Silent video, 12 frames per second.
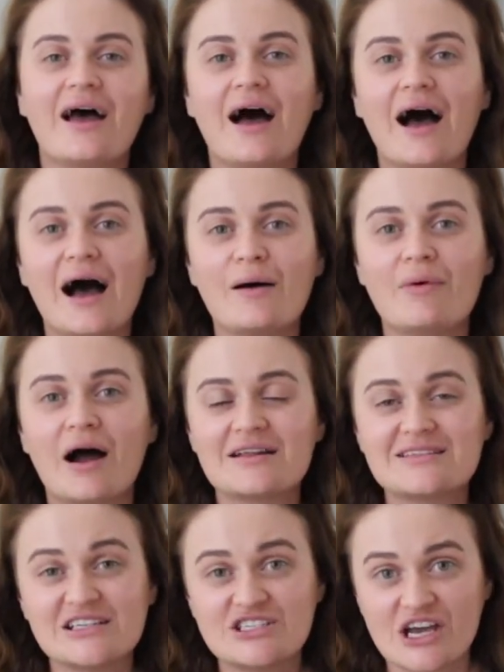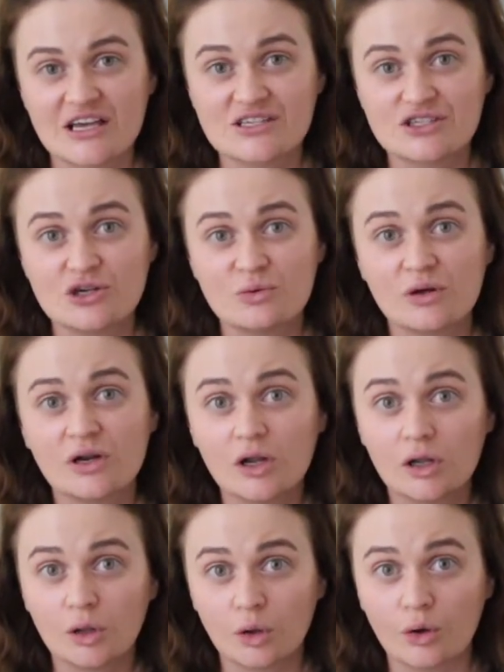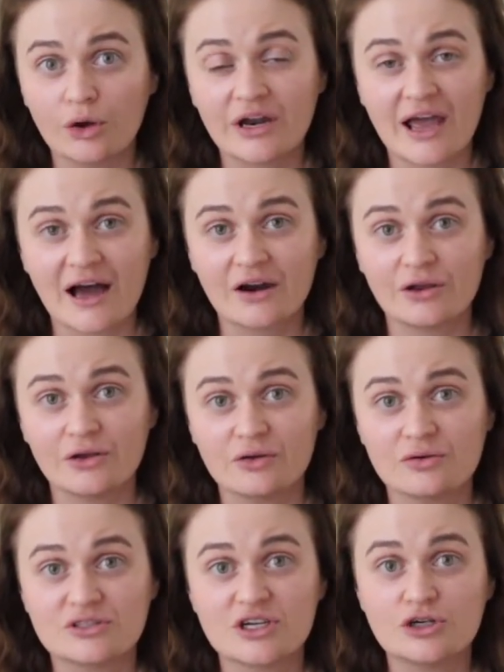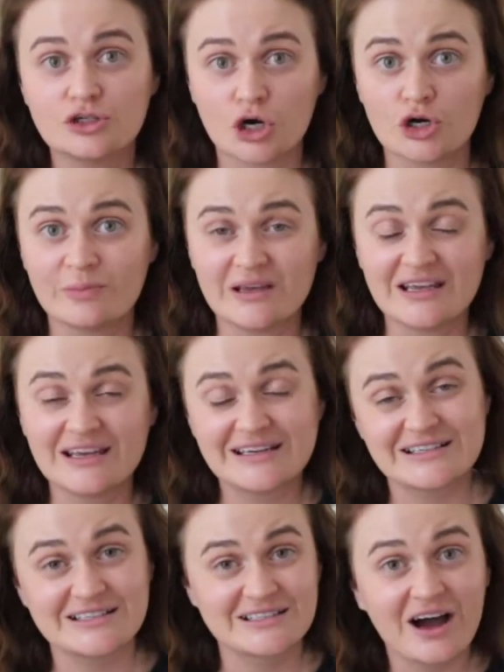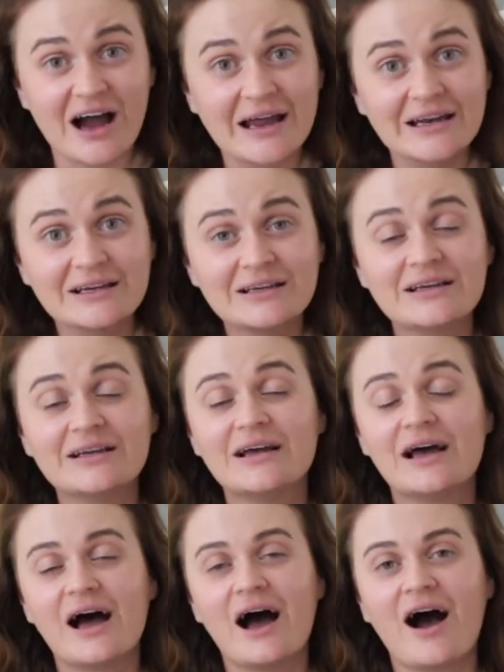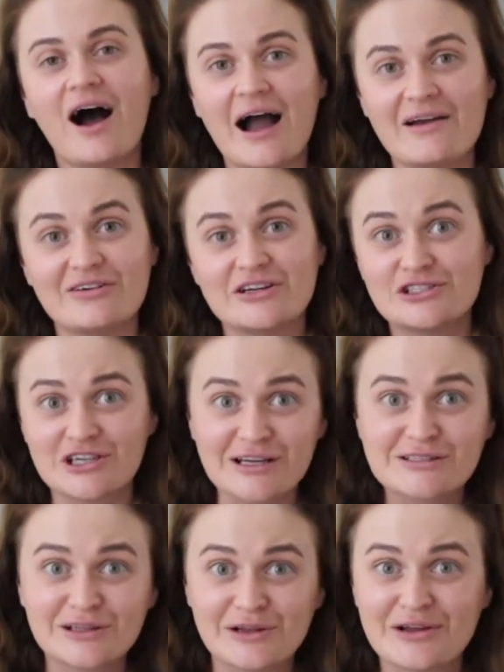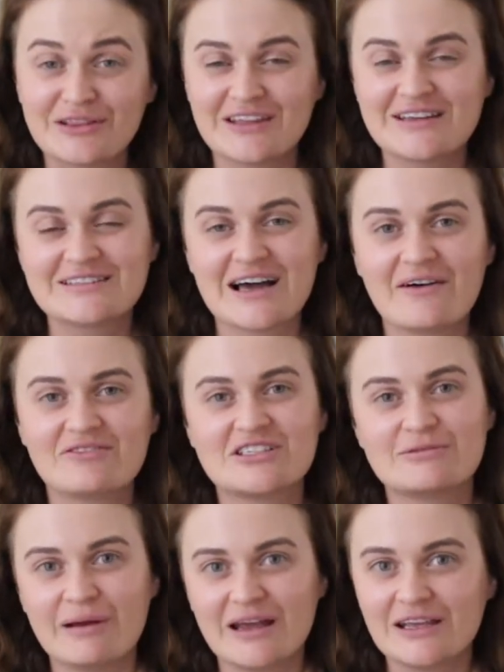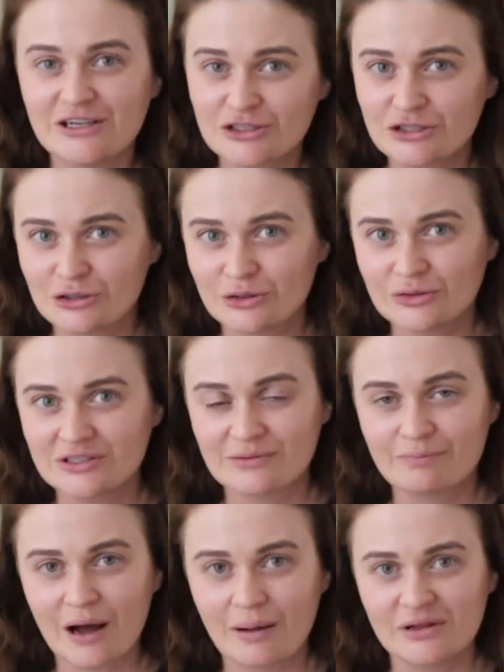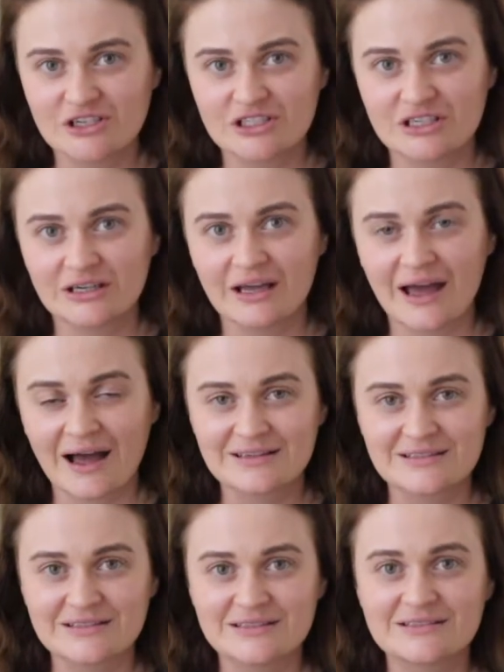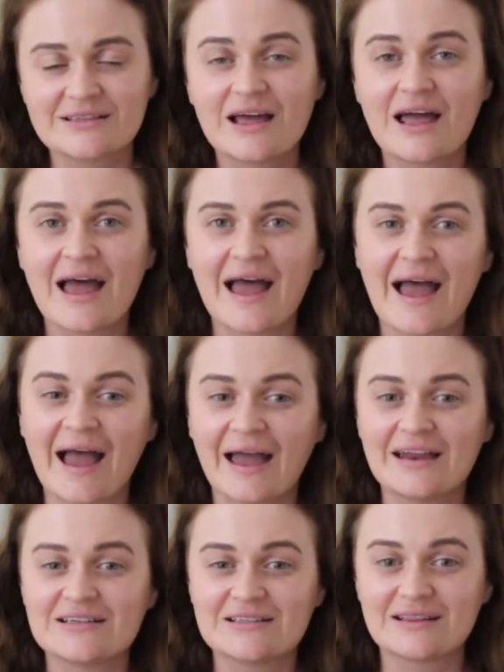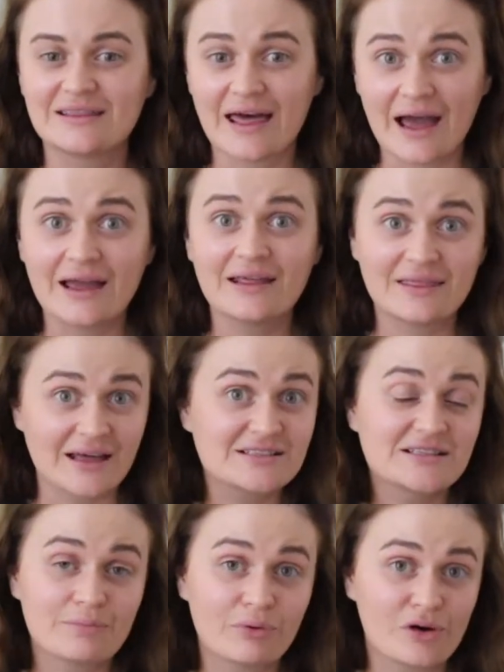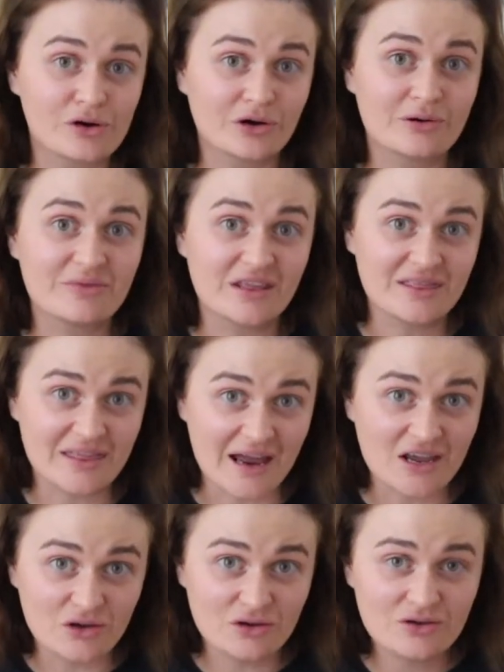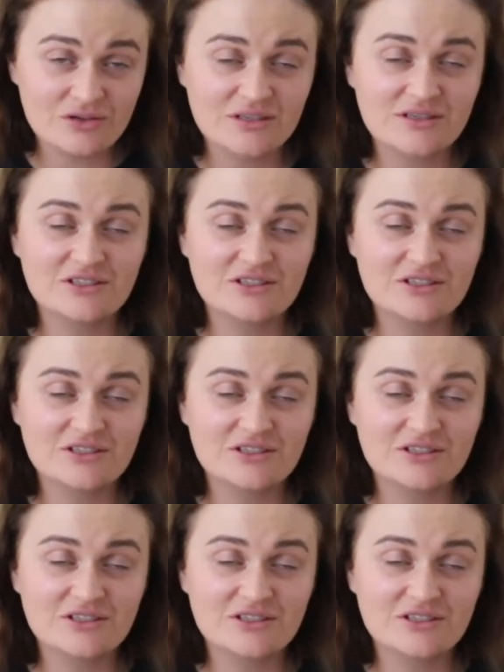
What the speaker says: I suggest you would learn how to use Adobe InDesign. I've just learnt this after speaking to some publishing houses, and that's the program that they use.